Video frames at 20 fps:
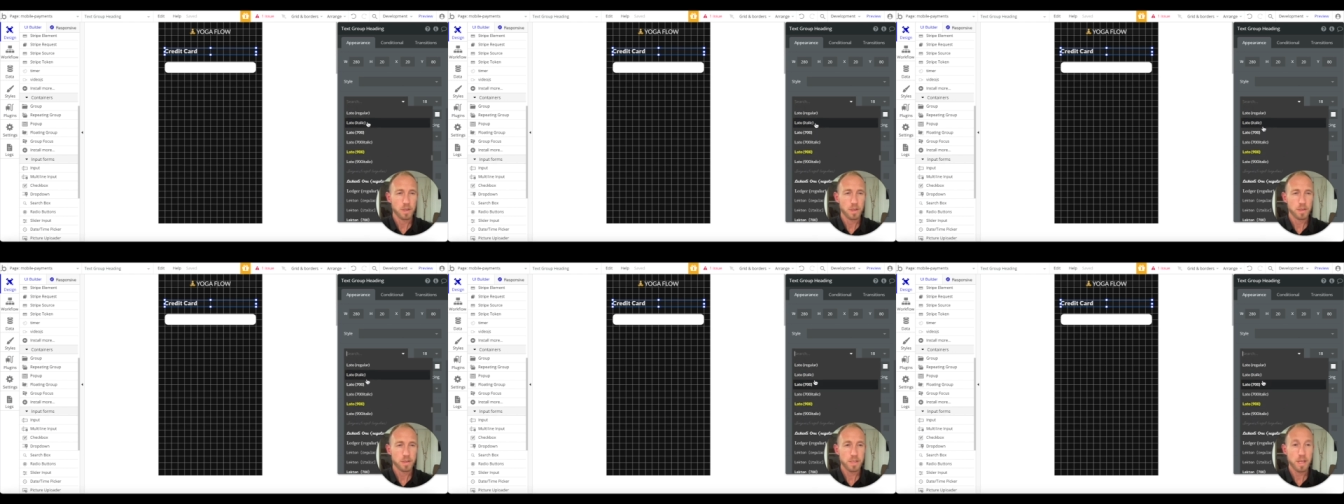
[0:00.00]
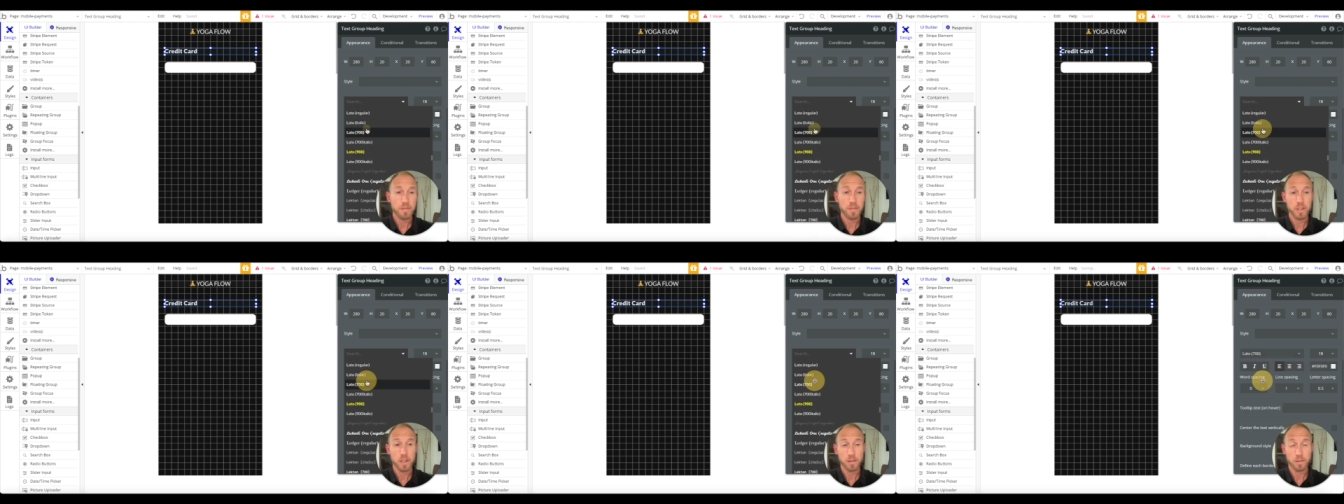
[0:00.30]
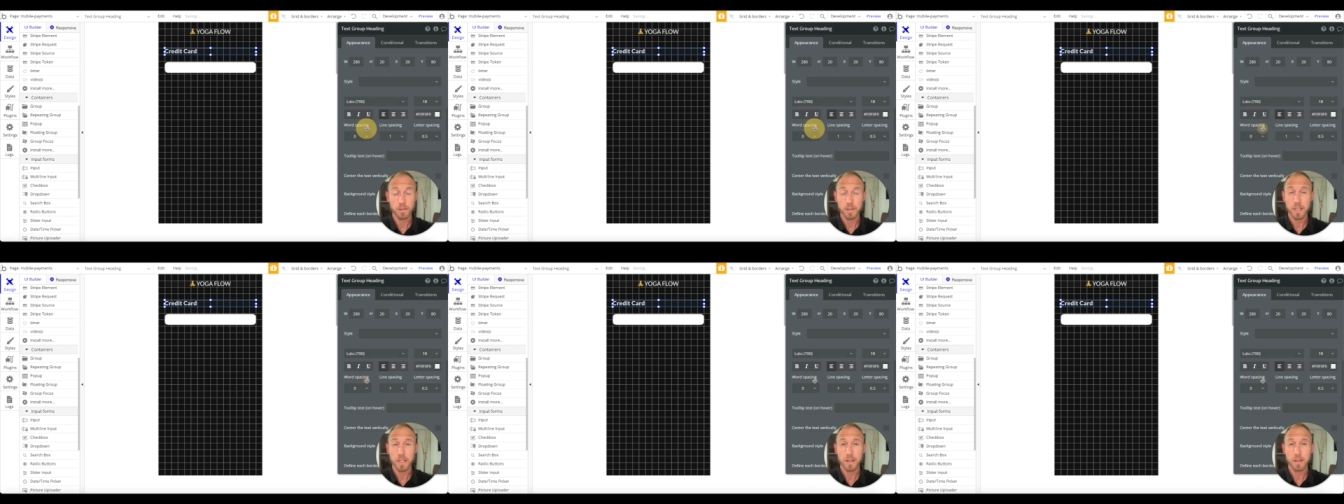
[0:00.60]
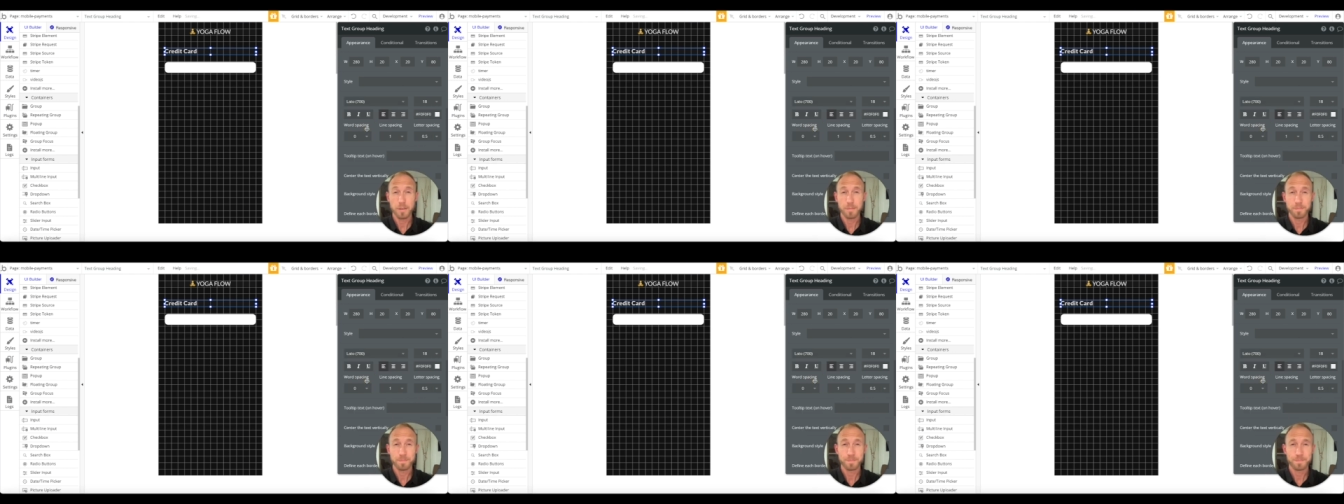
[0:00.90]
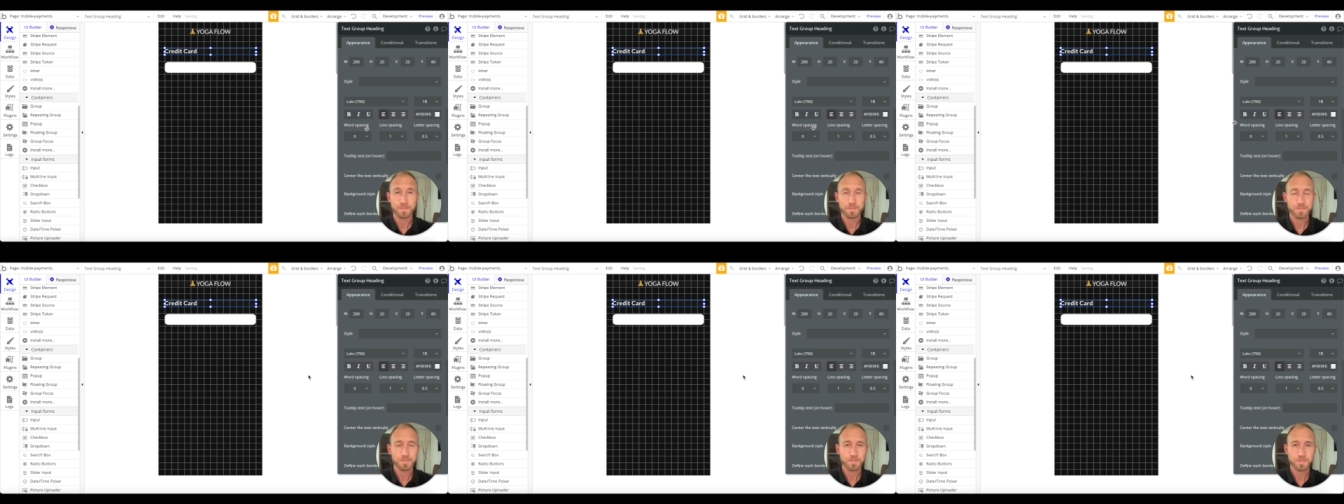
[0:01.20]
700 here?
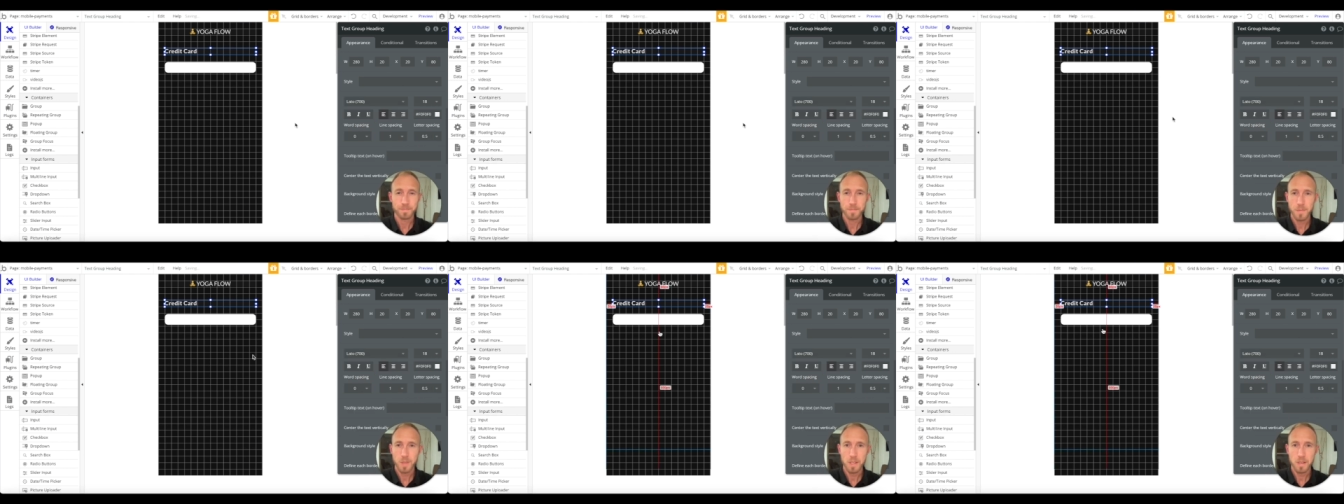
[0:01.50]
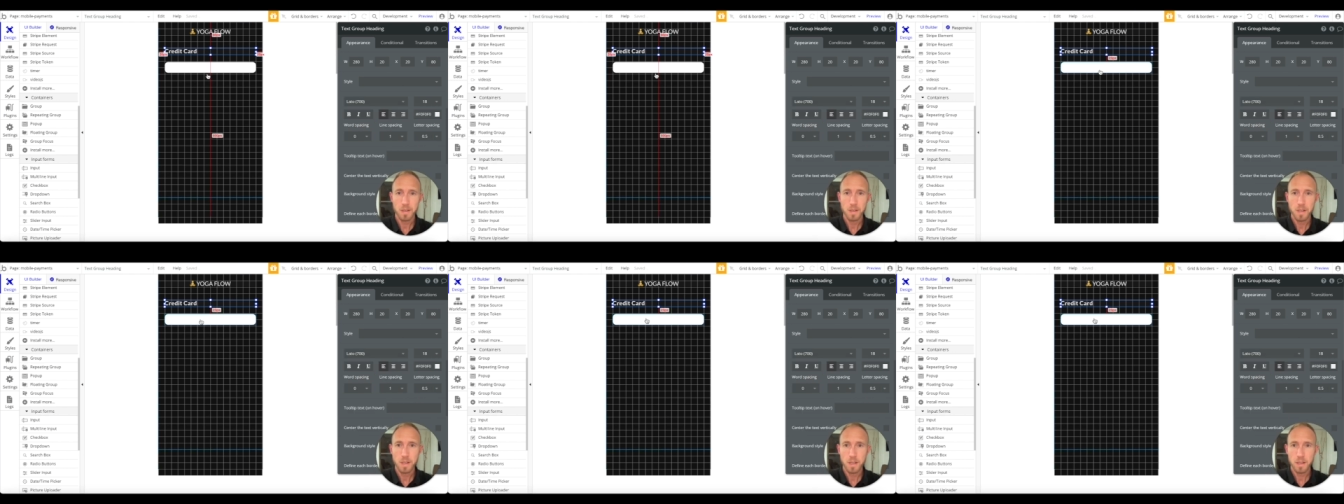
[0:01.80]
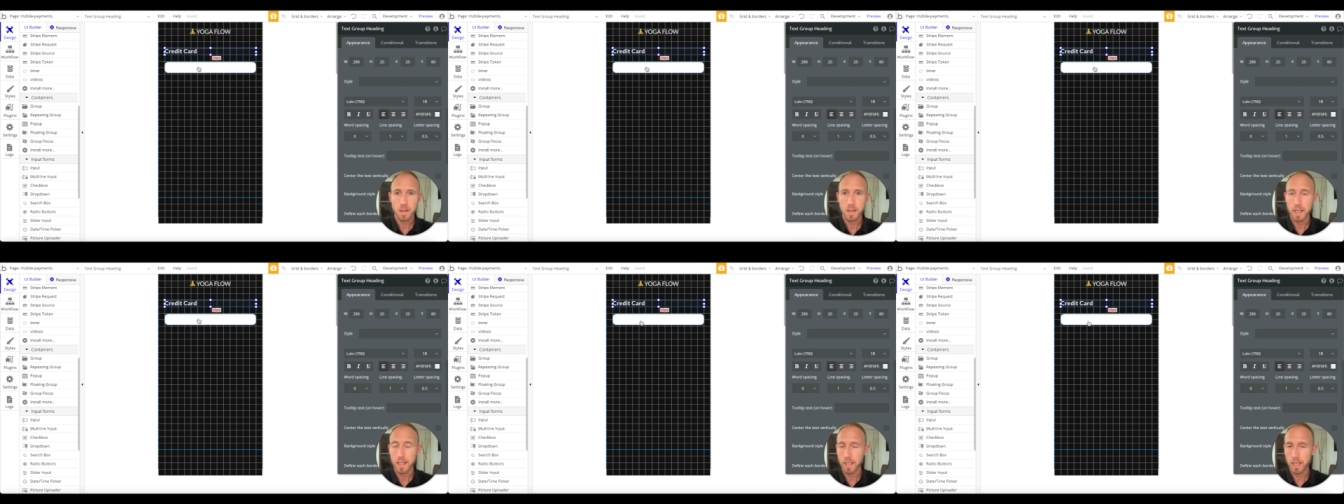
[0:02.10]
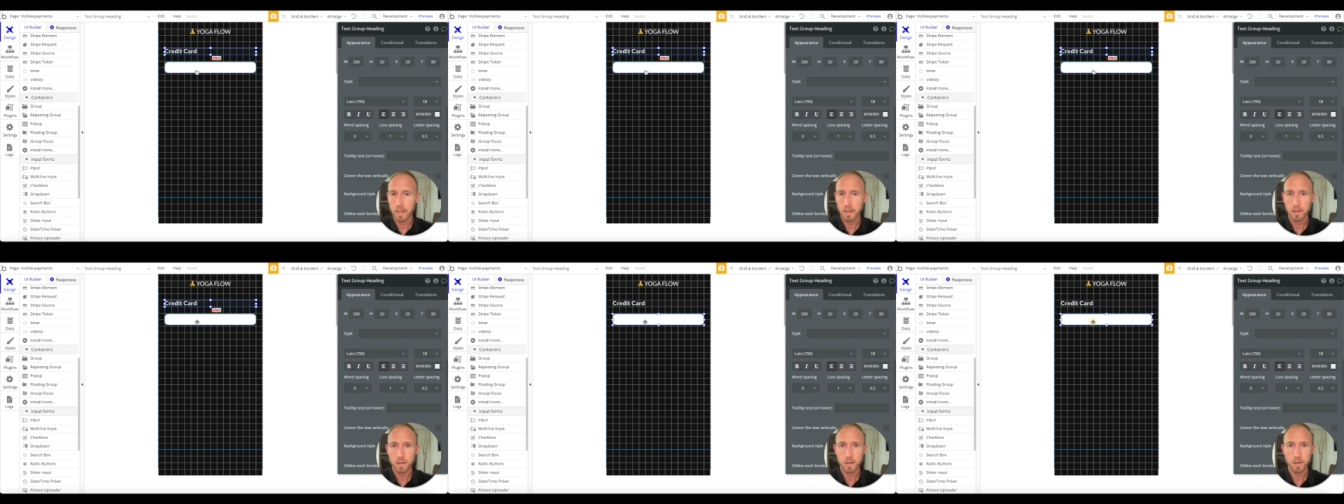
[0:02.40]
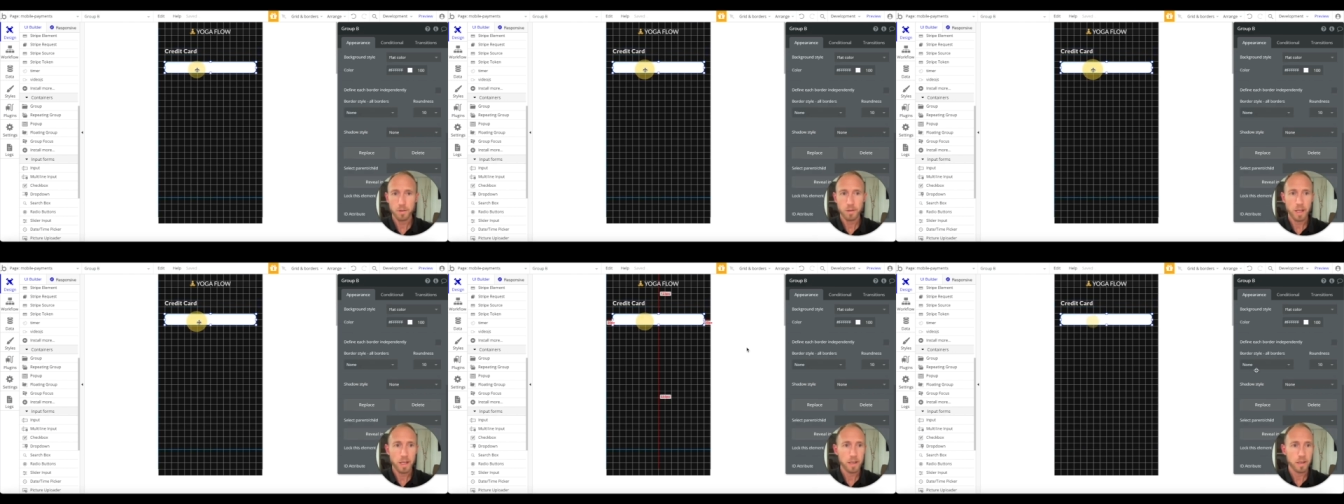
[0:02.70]
Like it,
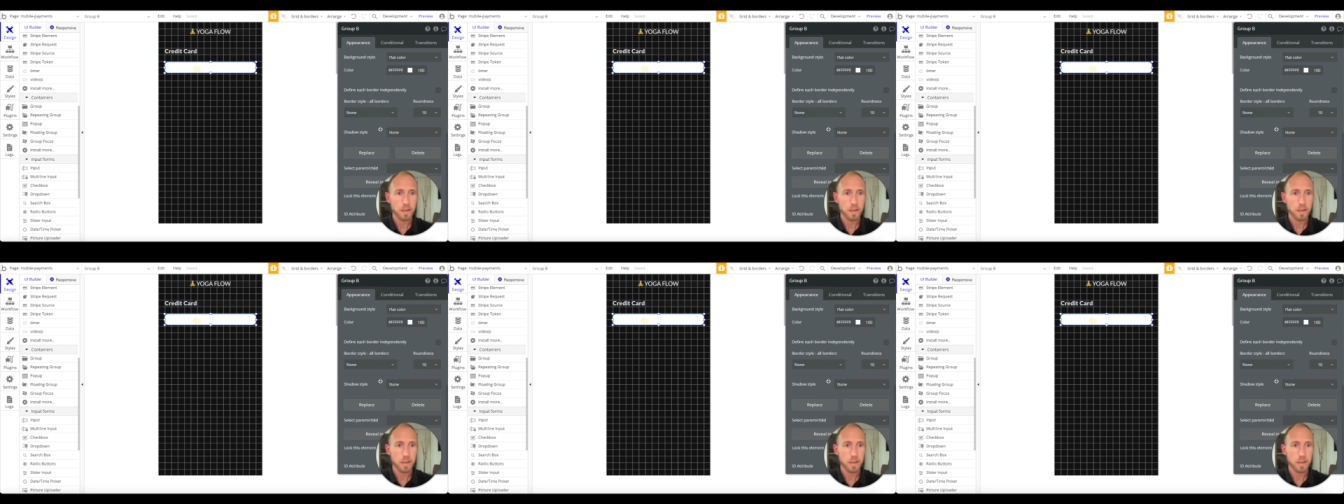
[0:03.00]
okay.